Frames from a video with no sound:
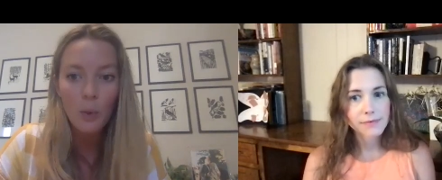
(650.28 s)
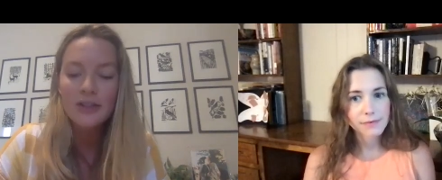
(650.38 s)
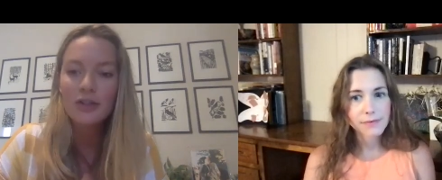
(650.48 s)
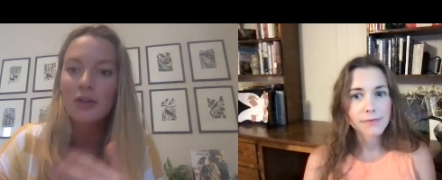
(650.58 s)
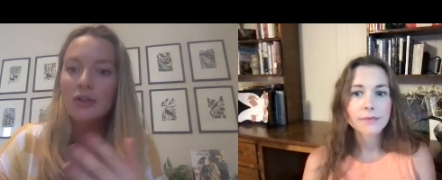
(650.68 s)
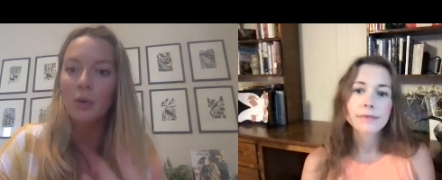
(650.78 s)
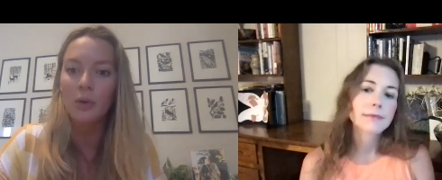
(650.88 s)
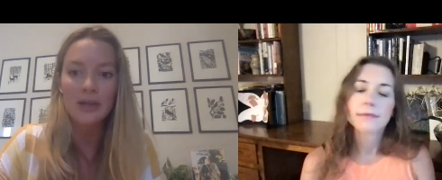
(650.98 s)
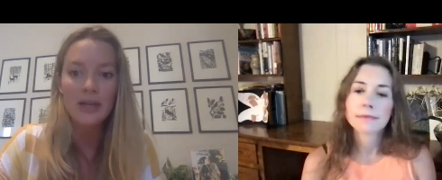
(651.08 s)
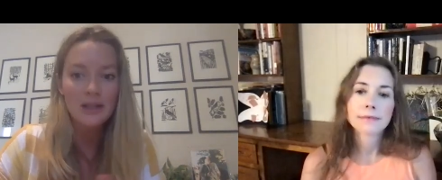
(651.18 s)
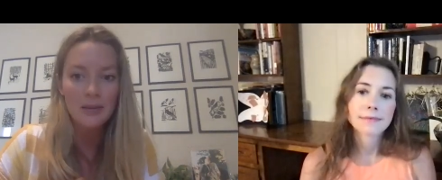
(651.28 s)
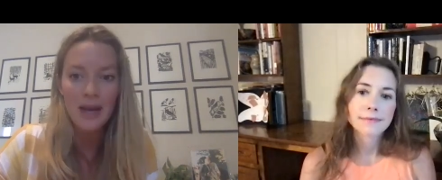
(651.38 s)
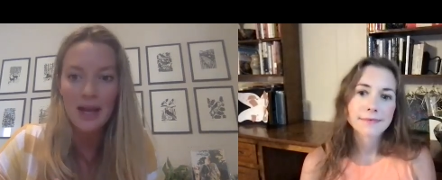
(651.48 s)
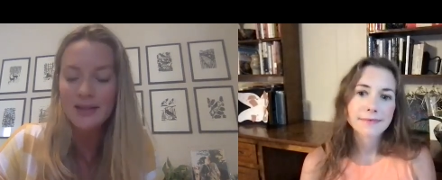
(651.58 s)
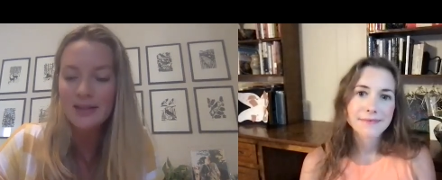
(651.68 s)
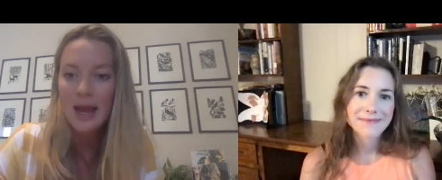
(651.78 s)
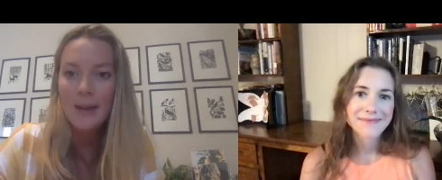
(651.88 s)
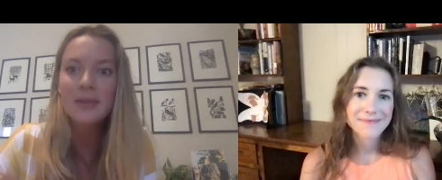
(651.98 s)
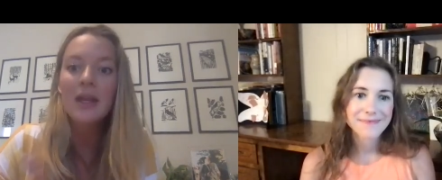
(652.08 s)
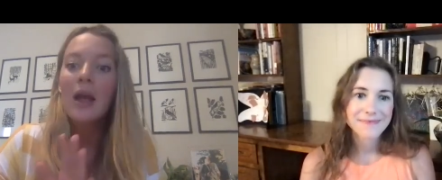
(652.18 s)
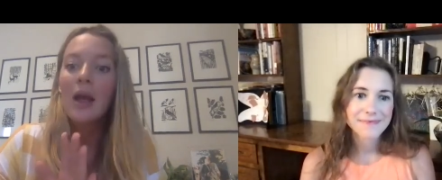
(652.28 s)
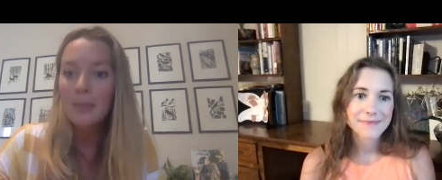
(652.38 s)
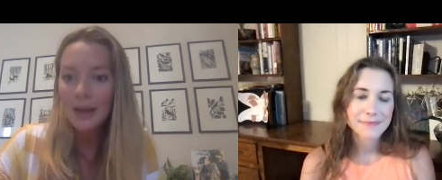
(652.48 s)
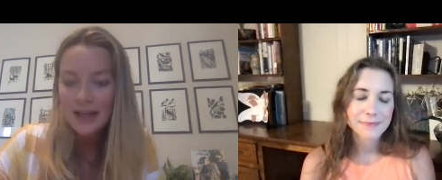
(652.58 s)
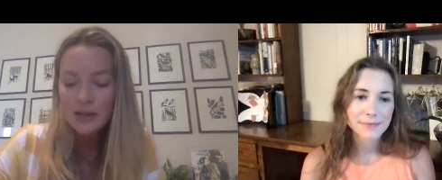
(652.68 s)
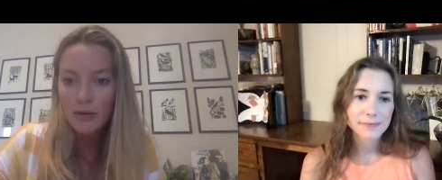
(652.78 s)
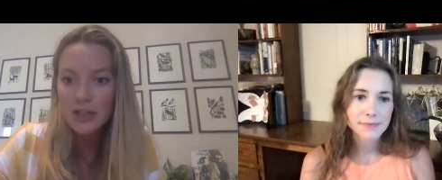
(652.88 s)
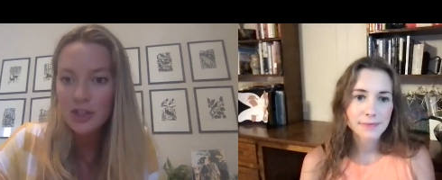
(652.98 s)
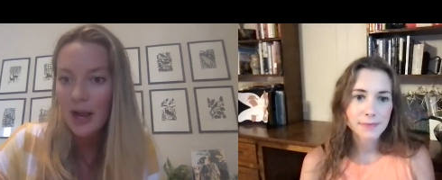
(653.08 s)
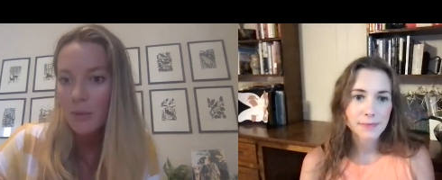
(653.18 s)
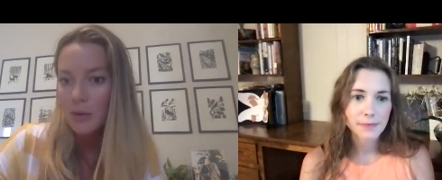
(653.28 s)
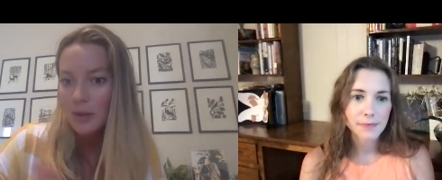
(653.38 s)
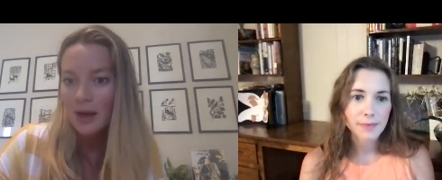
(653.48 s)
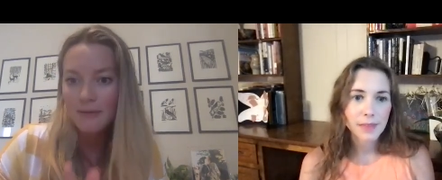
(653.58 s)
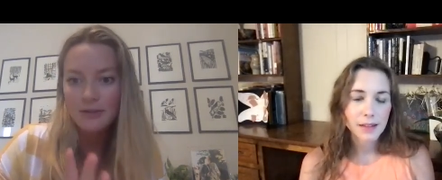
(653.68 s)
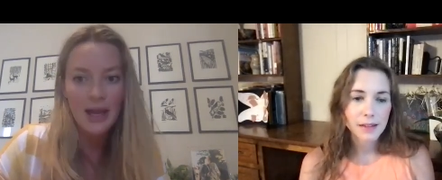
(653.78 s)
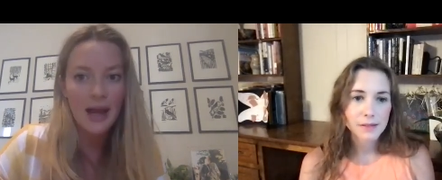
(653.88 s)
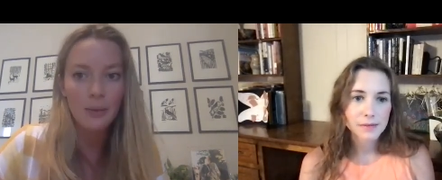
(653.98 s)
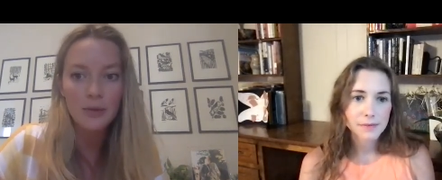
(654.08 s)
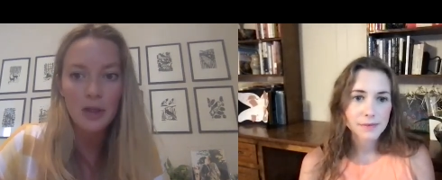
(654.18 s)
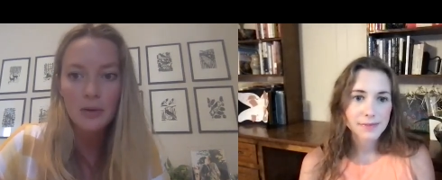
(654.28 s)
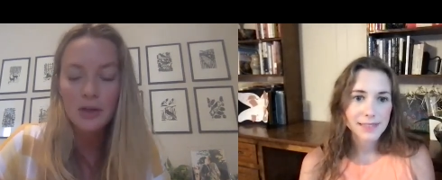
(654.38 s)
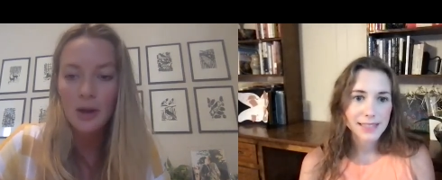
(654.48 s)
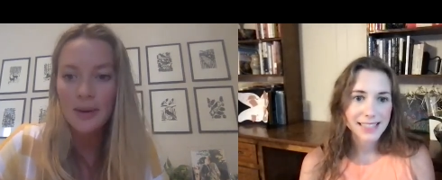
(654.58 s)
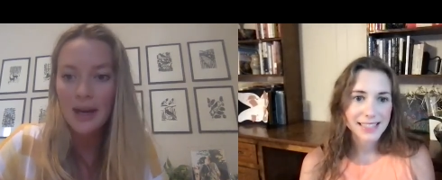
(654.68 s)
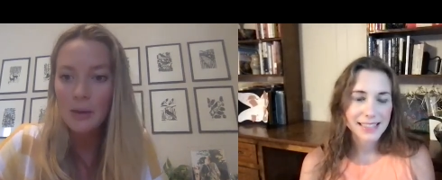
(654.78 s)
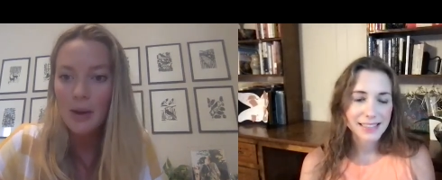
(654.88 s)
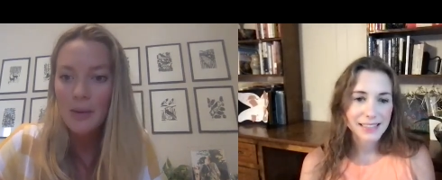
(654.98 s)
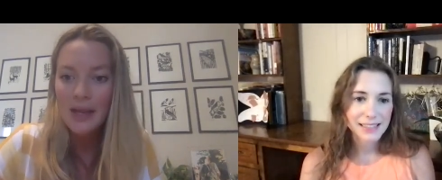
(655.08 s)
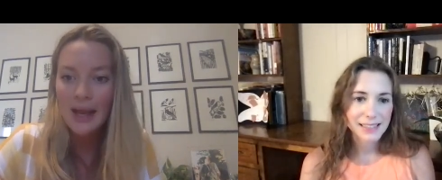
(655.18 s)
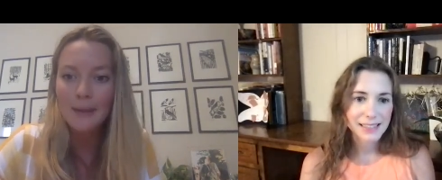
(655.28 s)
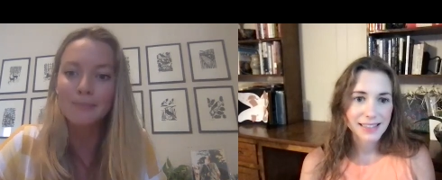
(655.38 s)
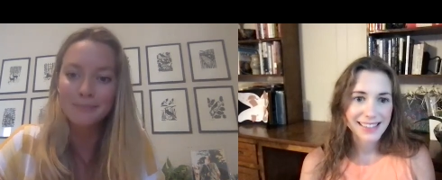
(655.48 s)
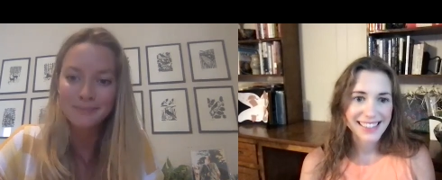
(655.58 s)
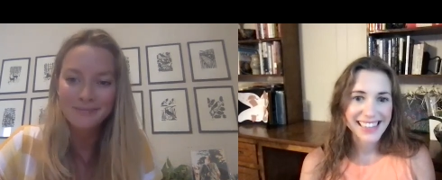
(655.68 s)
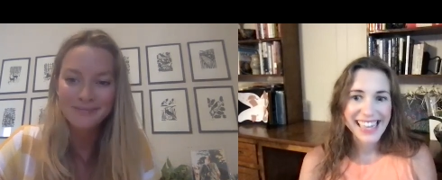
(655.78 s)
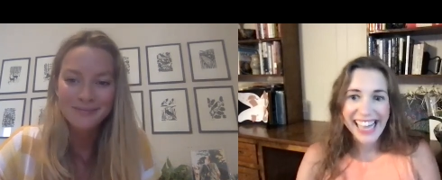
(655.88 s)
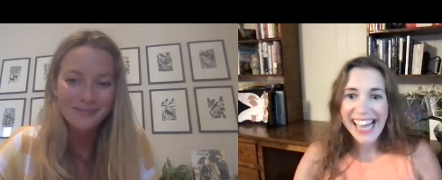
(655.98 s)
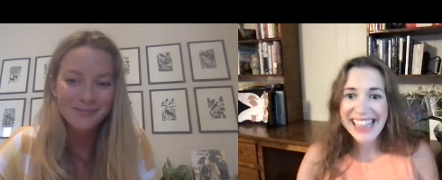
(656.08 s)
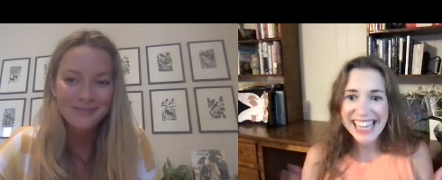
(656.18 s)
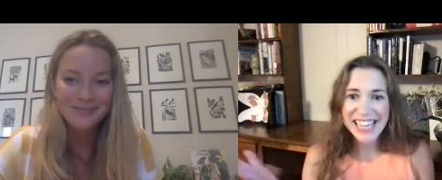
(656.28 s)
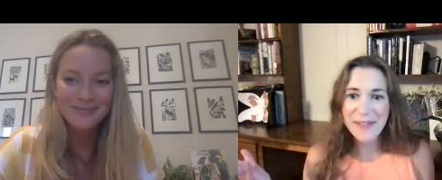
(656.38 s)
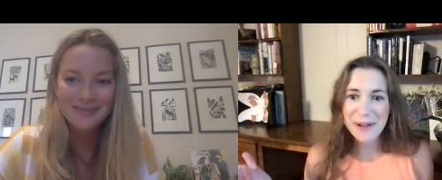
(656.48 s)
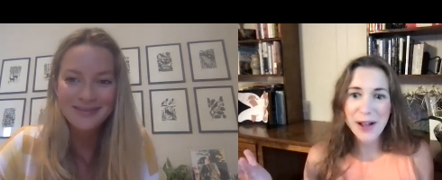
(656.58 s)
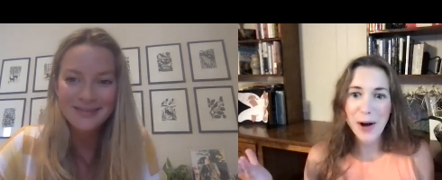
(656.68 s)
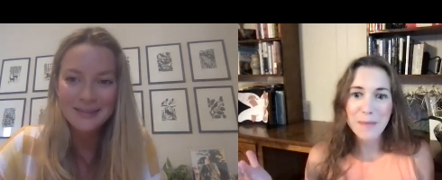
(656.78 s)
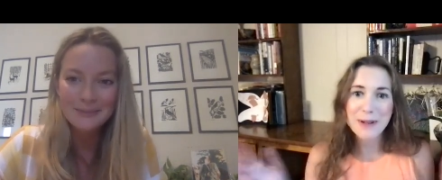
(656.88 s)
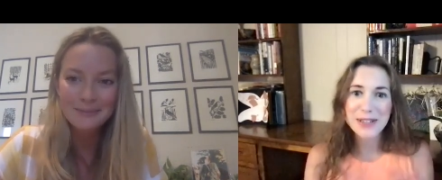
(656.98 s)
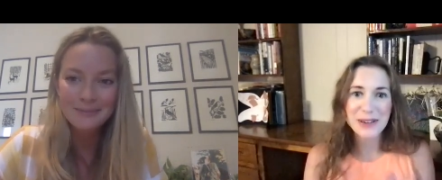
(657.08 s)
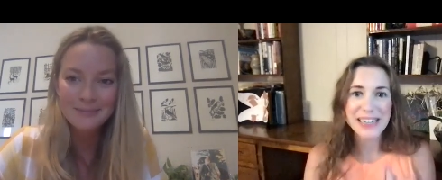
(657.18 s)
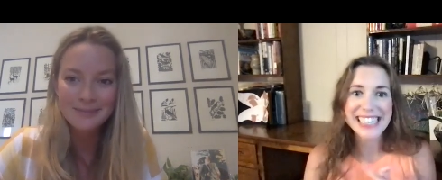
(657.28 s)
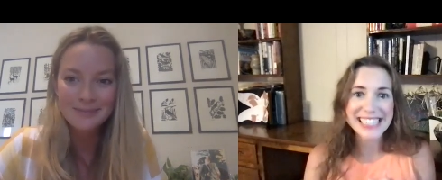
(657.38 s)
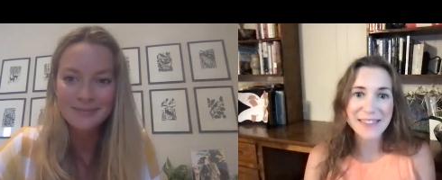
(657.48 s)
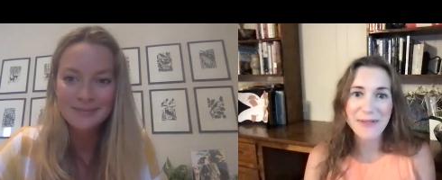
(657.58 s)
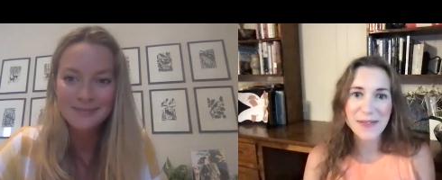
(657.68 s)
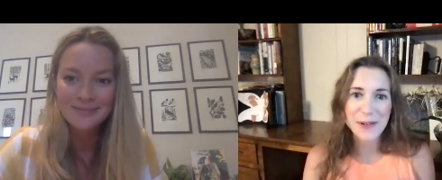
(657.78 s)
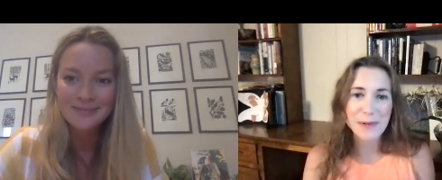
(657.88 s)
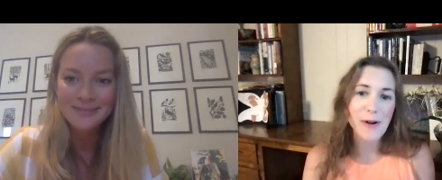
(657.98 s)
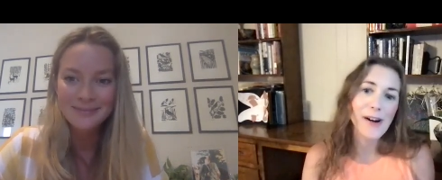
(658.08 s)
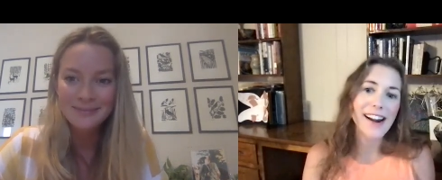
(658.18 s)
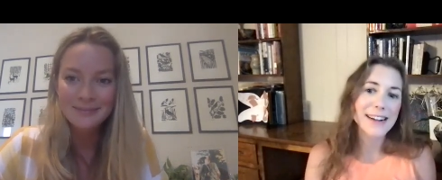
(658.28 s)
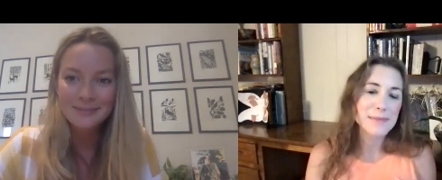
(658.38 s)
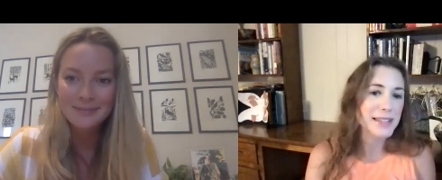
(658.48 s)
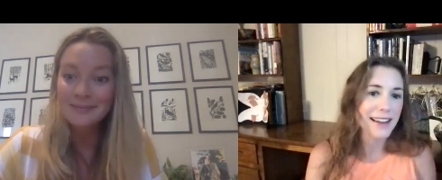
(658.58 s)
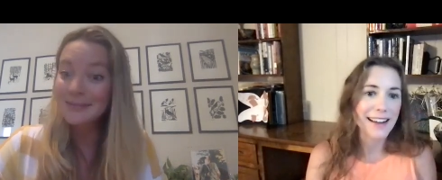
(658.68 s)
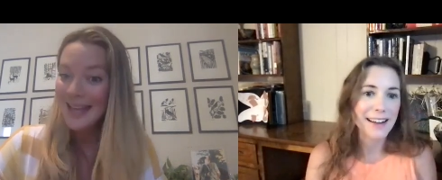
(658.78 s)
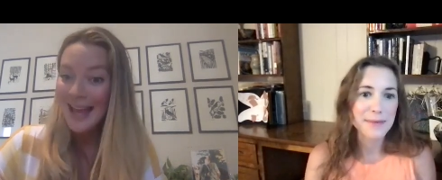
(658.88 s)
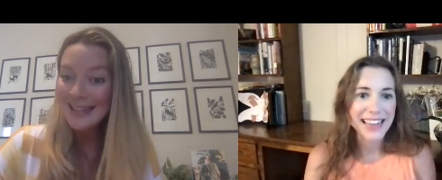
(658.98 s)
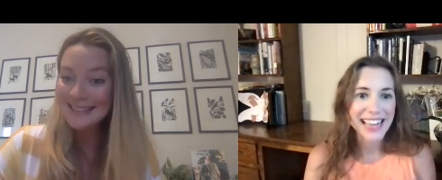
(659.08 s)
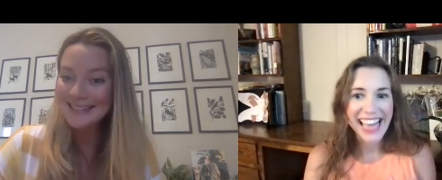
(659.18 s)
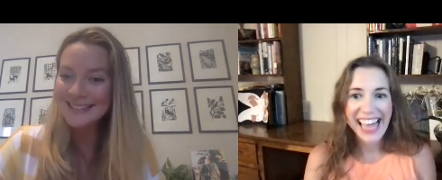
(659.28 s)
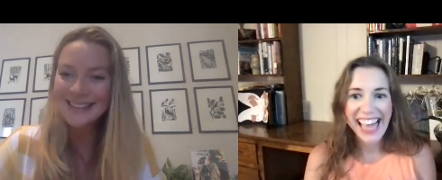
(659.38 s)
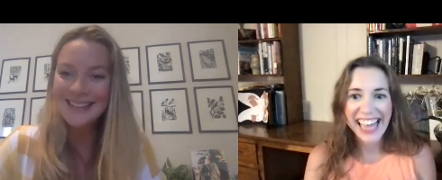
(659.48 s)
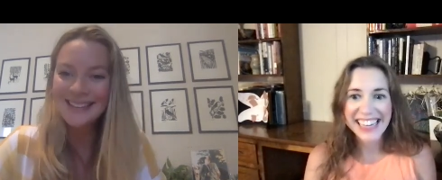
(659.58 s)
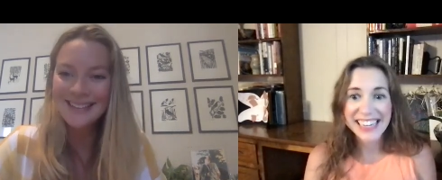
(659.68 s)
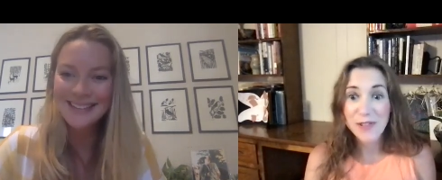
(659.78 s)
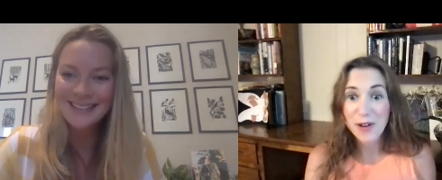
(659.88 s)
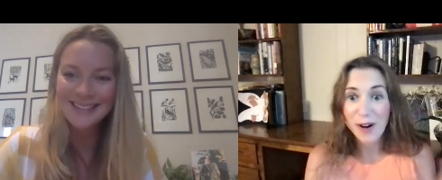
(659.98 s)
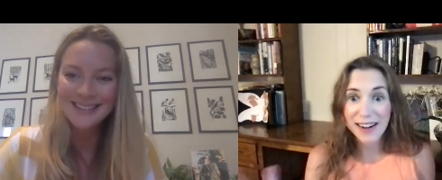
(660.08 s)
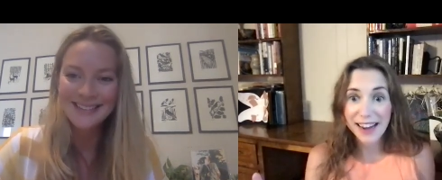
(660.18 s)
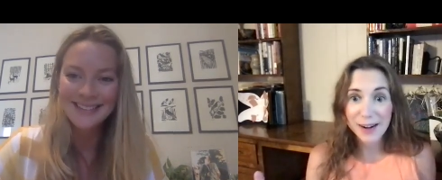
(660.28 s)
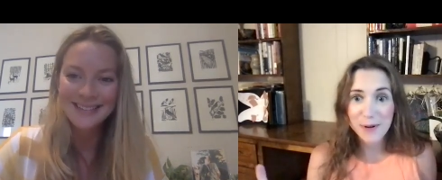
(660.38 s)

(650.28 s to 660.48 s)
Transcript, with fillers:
Speaker 1: questions or need some next steps, please reach out. We would love to help you. You know, in any way we can.
Speaker 2: And thank you. And we hope you join us in one of our programs. Um, and if you're already in